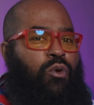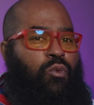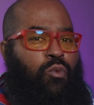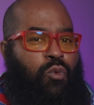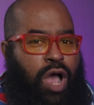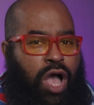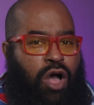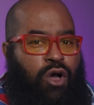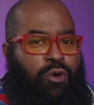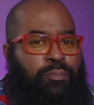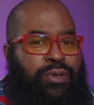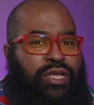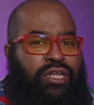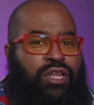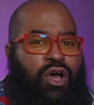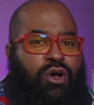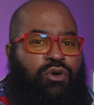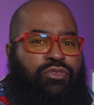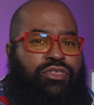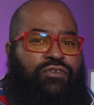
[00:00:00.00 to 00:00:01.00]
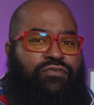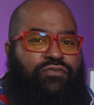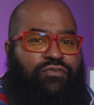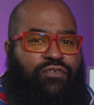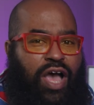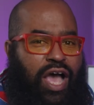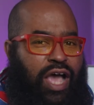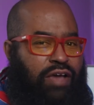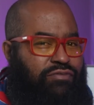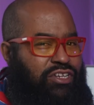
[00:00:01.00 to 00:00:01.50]
well below the
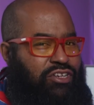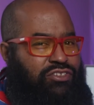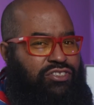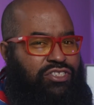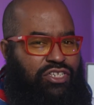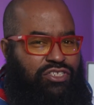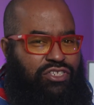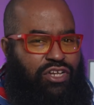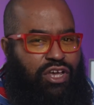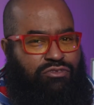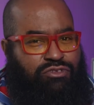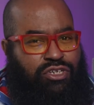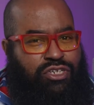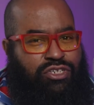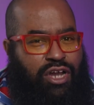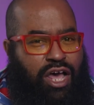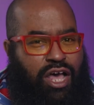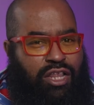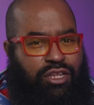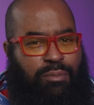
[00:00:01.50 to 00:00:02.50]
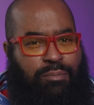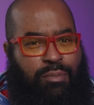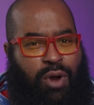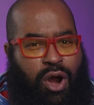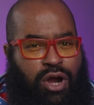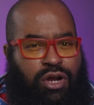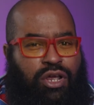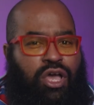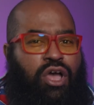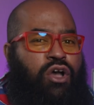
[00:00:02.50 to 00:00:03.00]
$500 to $600
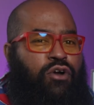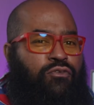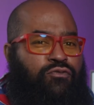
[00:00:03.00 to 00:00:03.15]
mark